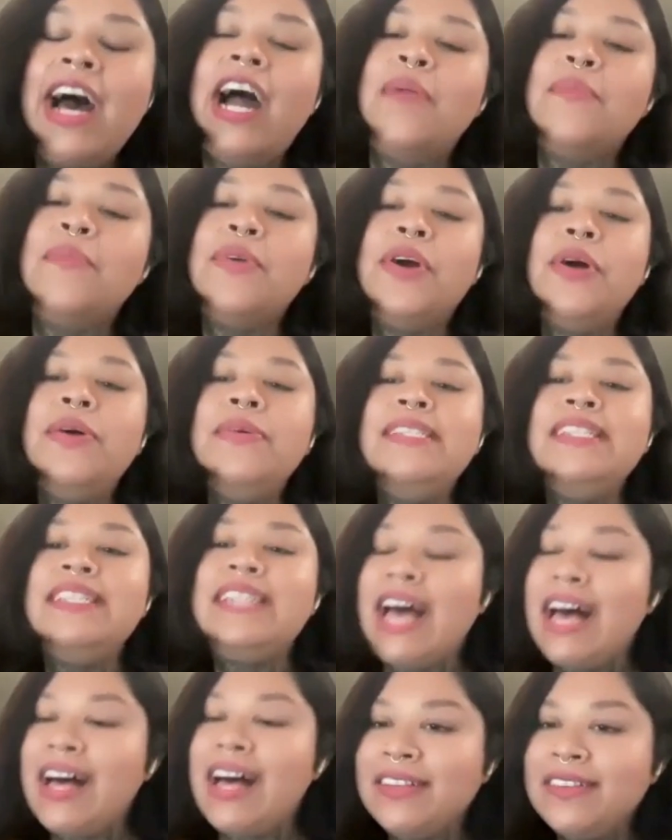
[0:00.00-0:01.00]
I'm your
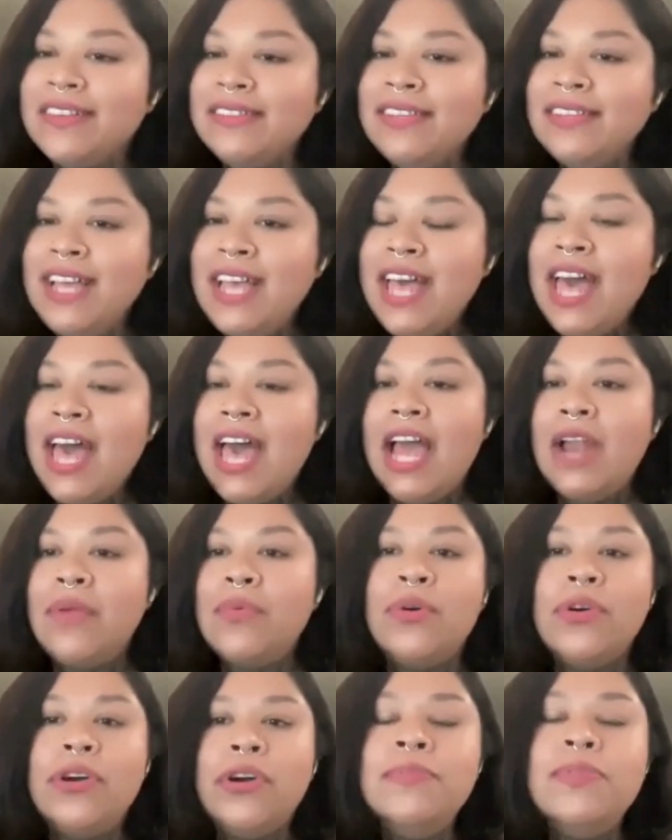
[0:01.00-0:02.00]
host, L,
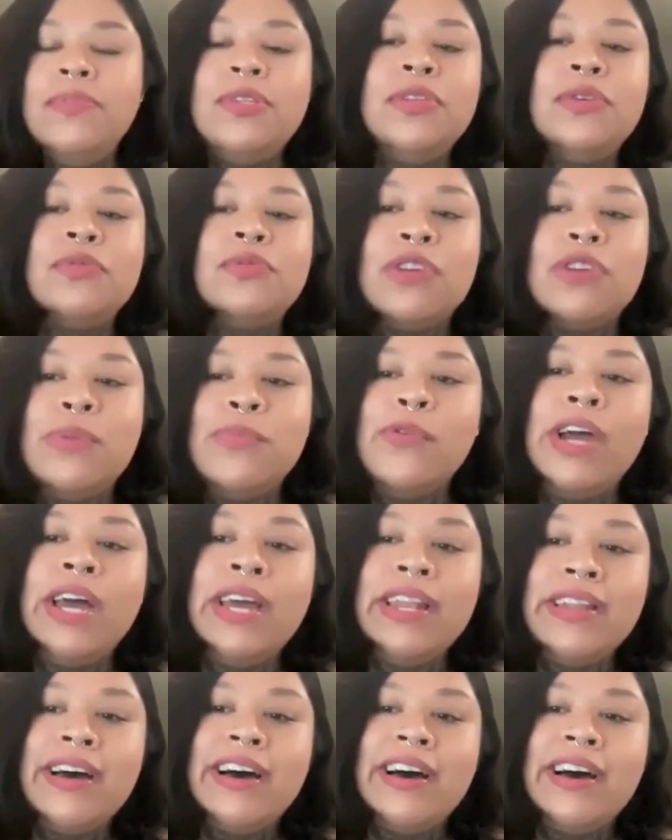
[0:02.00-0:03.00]
and welcome to the
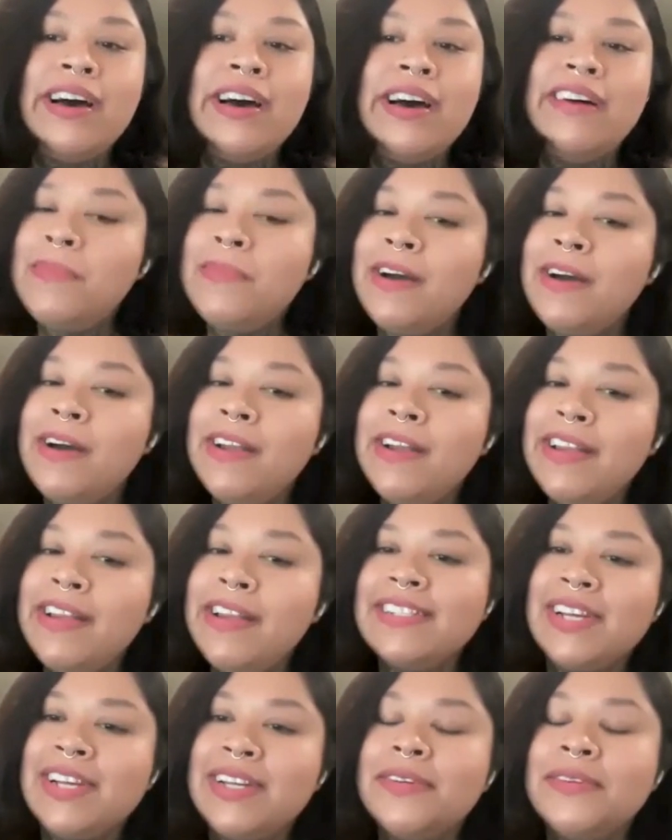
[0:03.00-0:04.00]
rebrand of my podcast
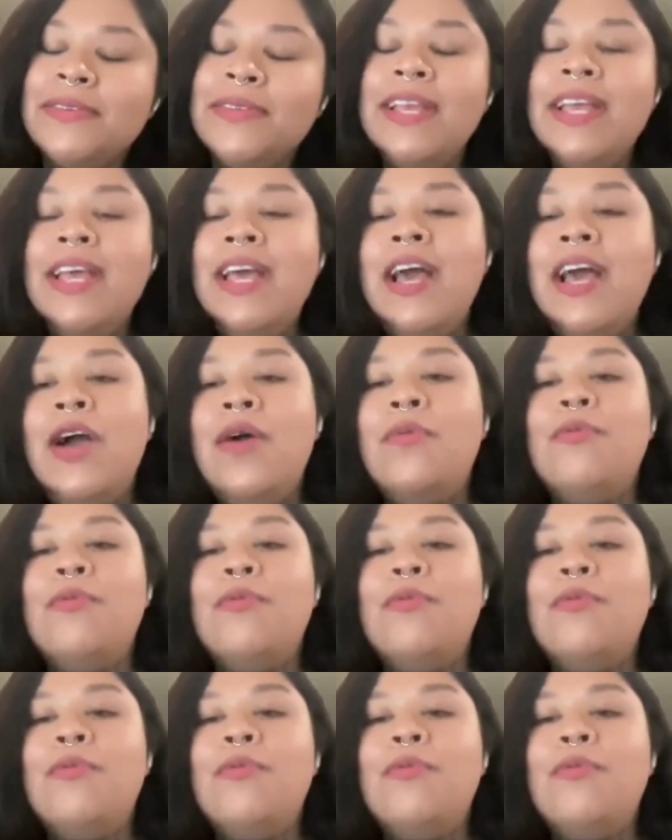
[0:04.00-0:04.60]
channel